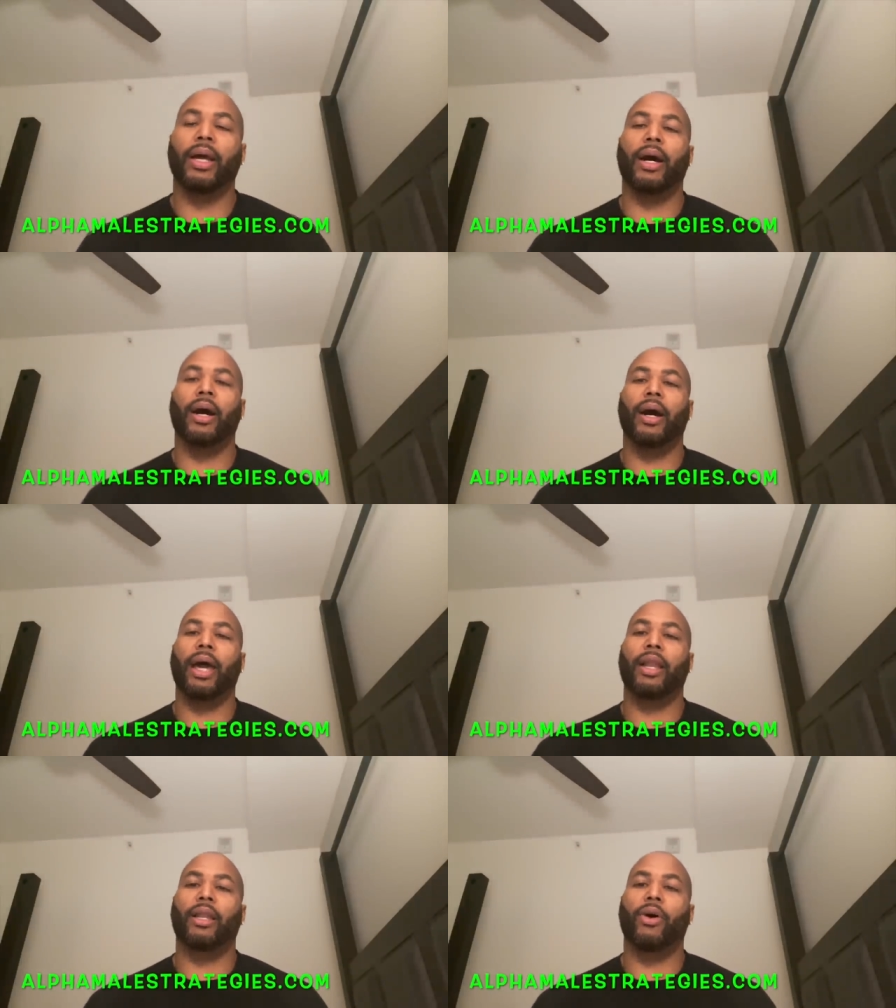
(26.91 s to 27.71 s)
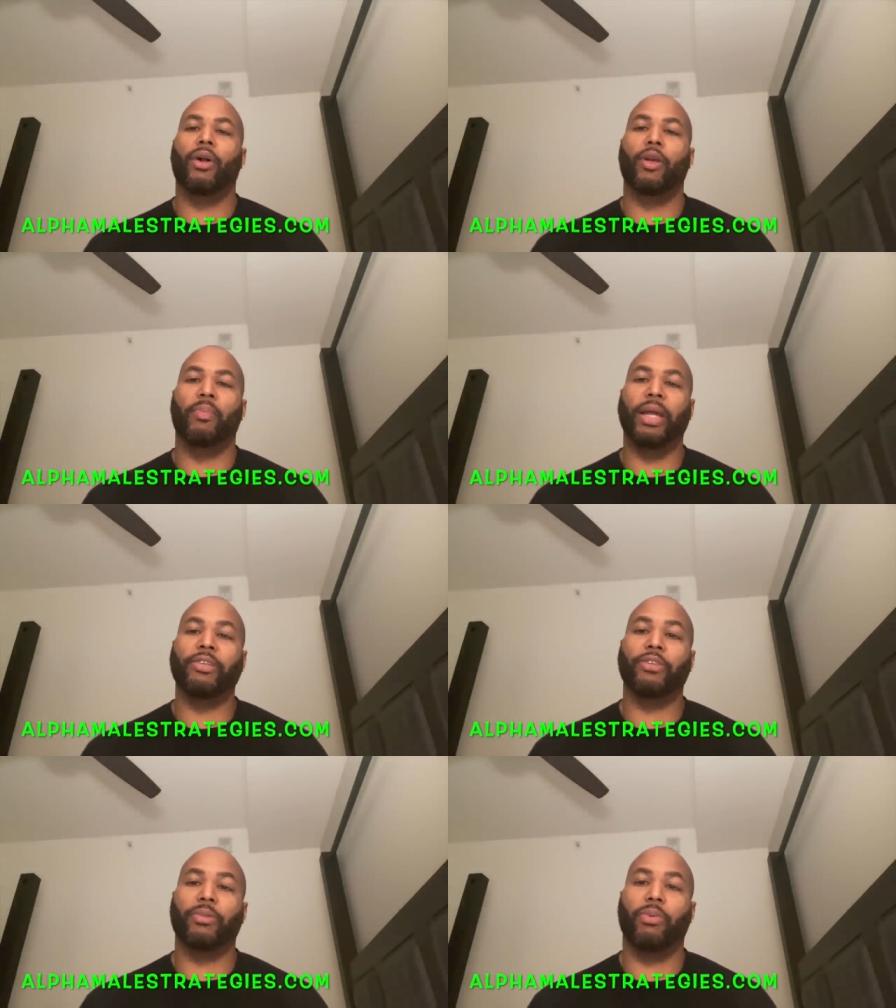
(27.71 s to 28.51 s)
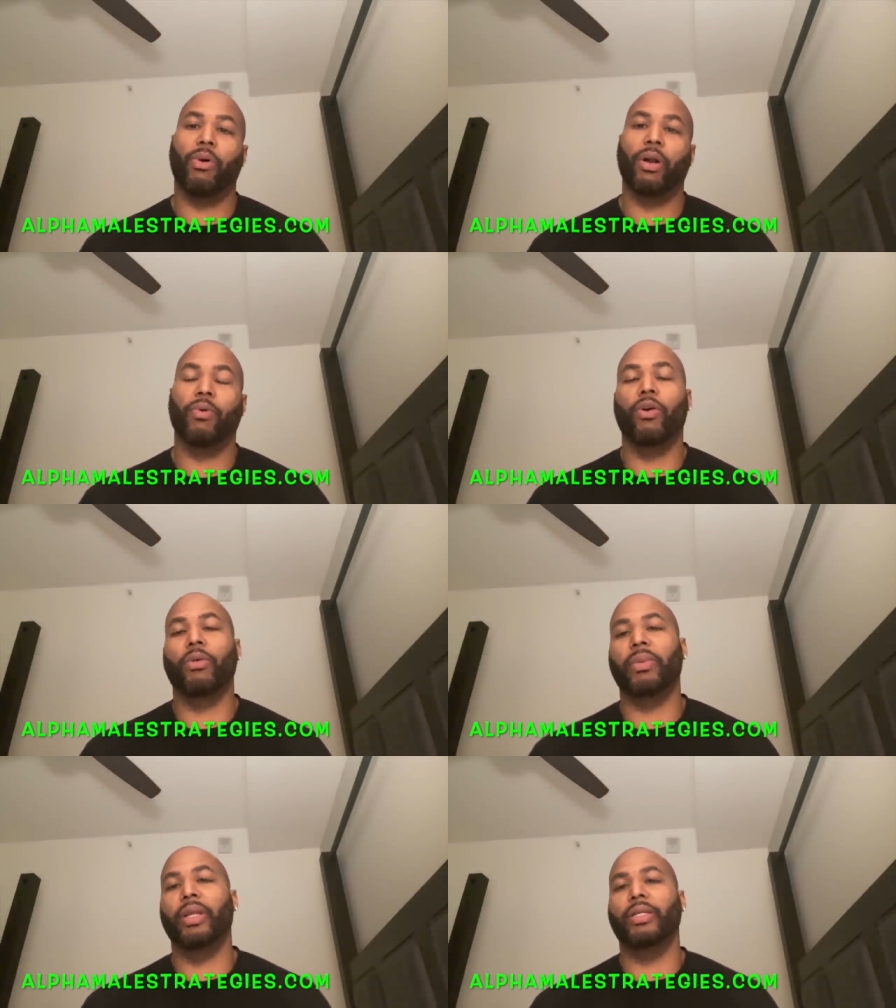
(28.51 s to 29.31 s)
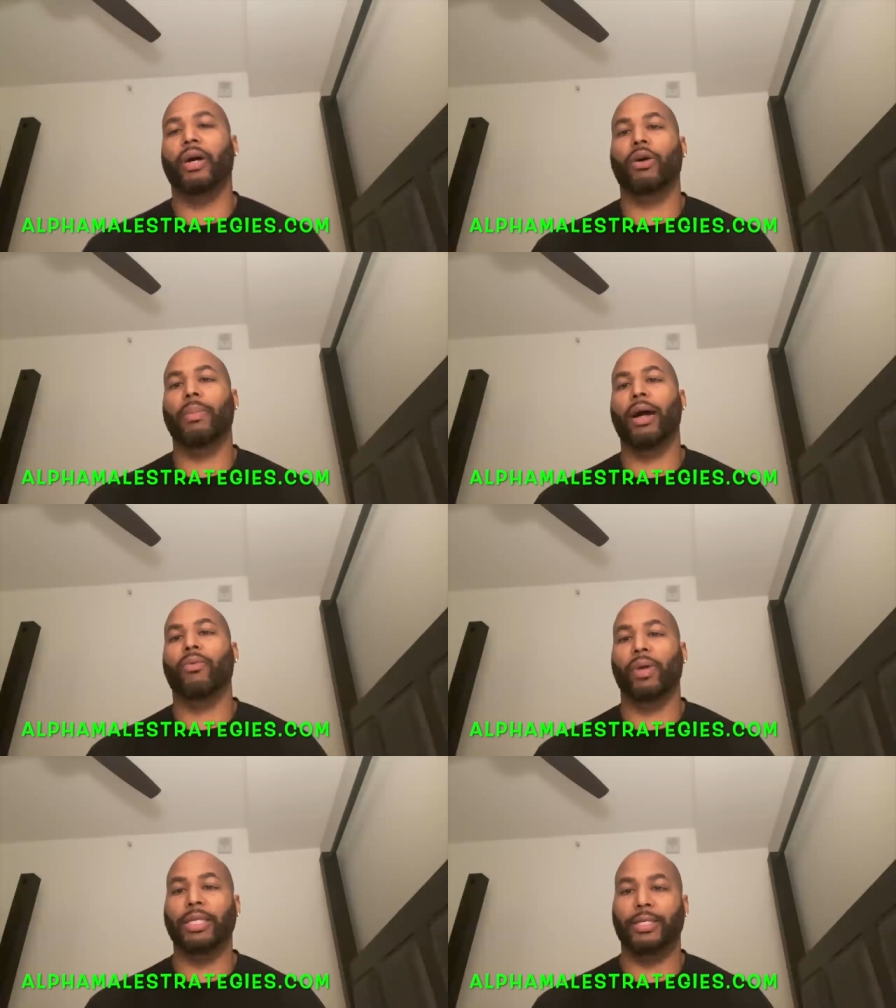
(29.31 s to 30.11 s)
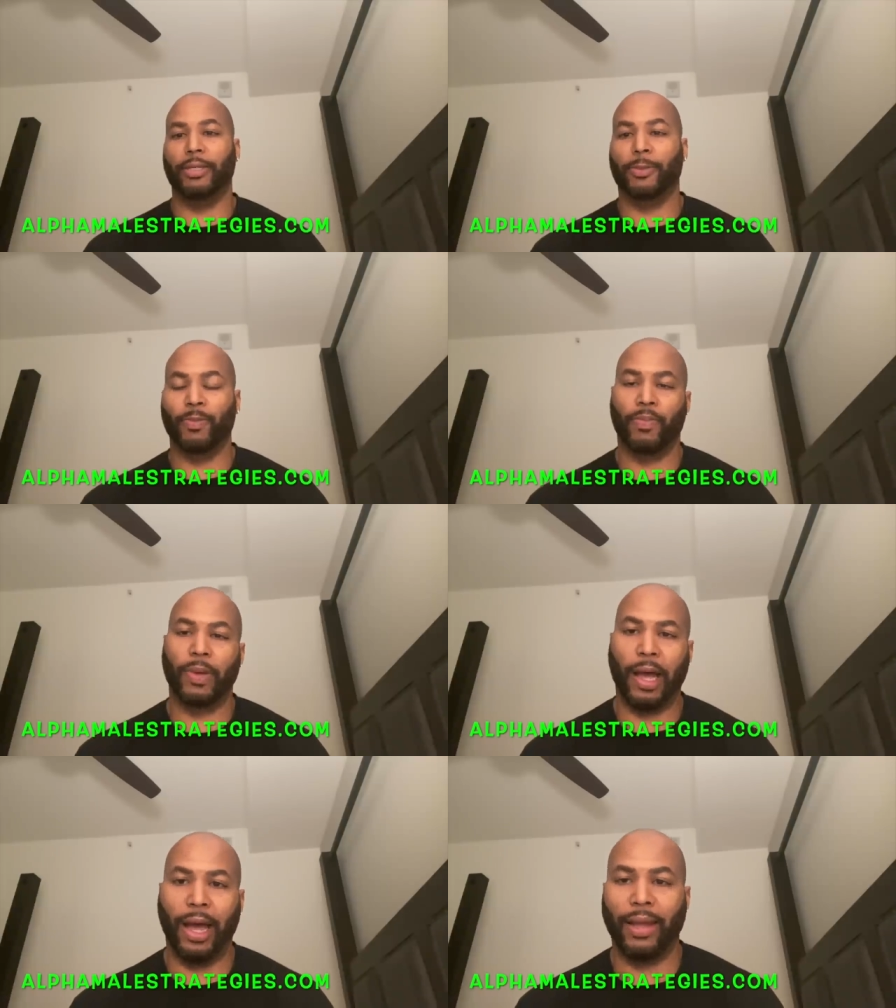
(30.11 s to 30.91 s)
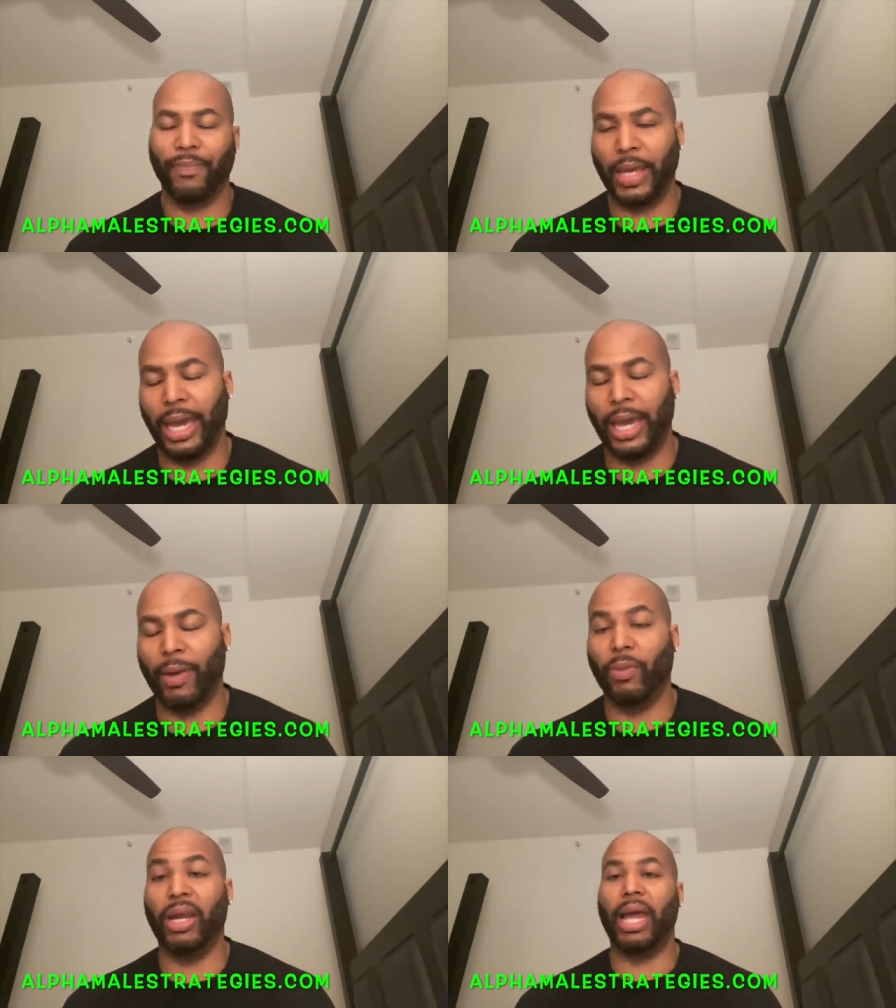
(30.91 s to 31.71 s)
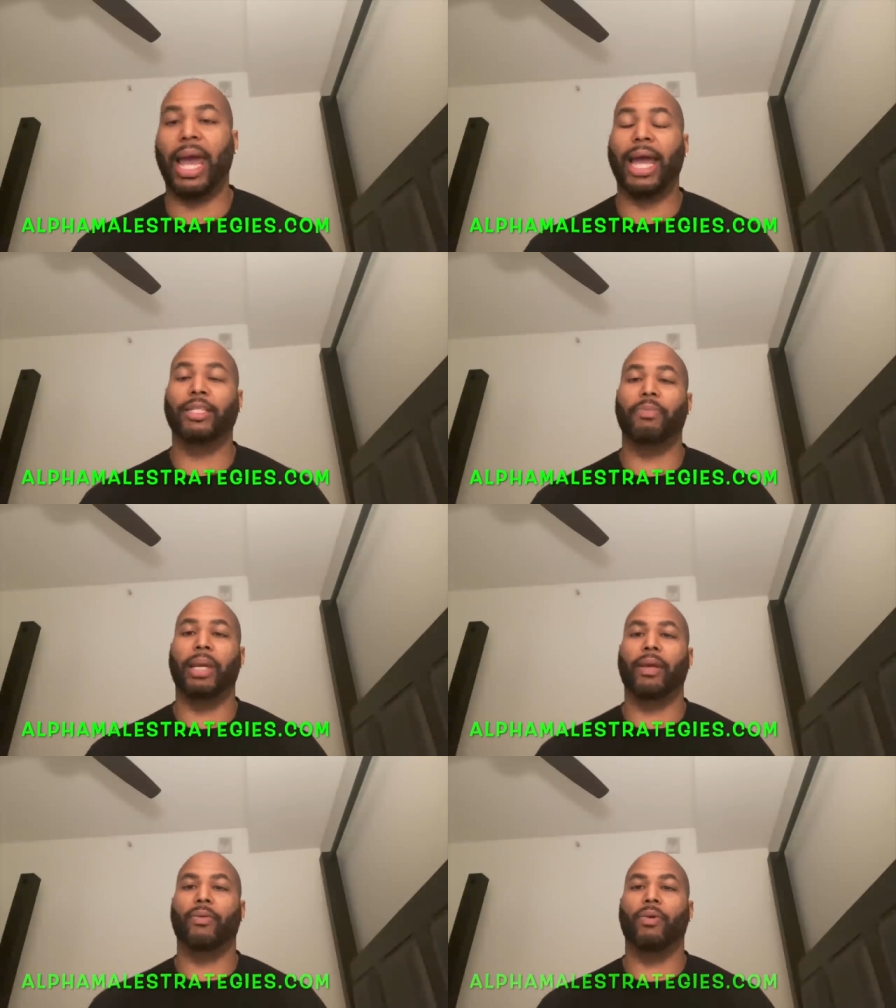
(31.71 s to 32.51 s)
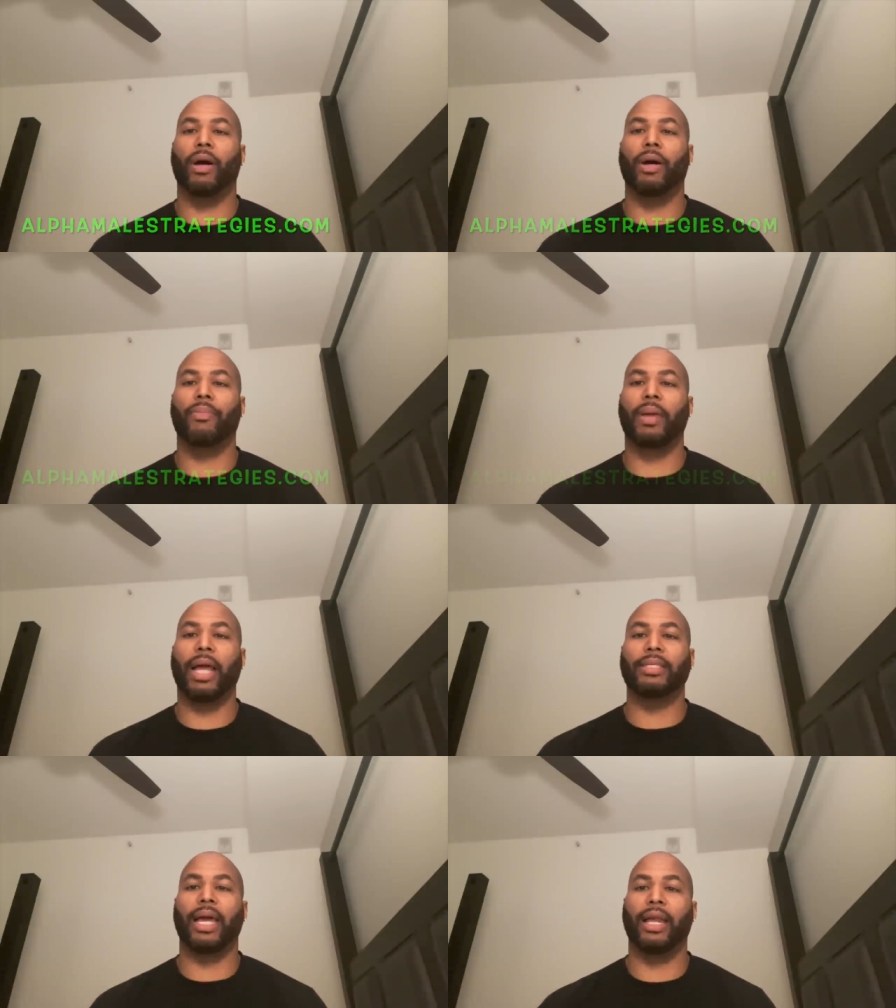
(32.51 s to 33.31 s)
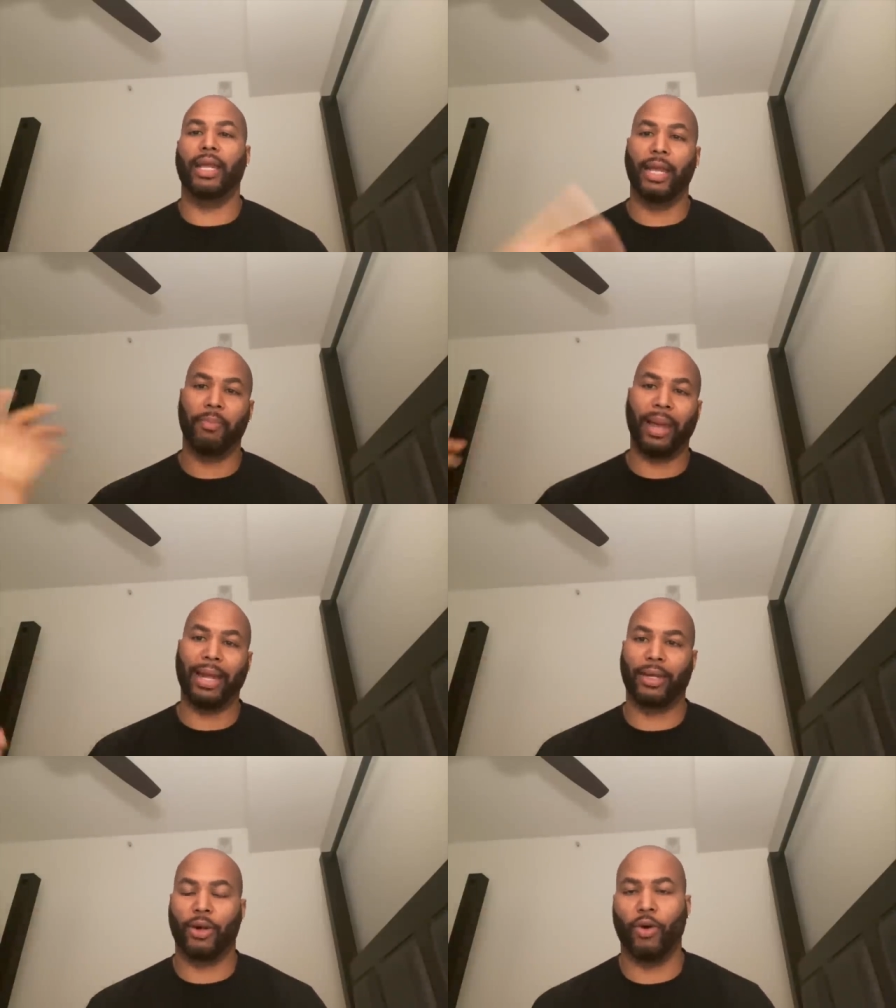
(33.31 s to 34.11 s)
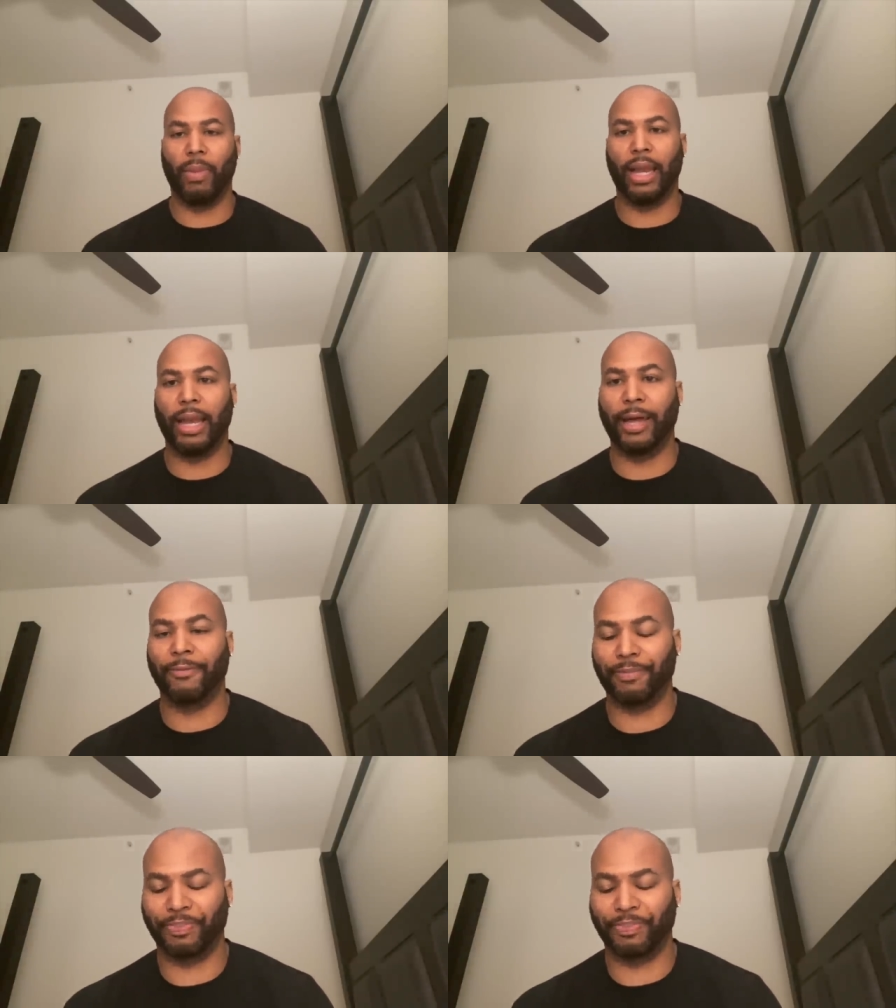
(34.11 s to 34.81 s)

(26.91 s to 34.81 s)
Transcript: Uh, I had a loyal Patreon supporter wanted me to talk about racism, all right, and what aspect well, um, has it had an impact on my life.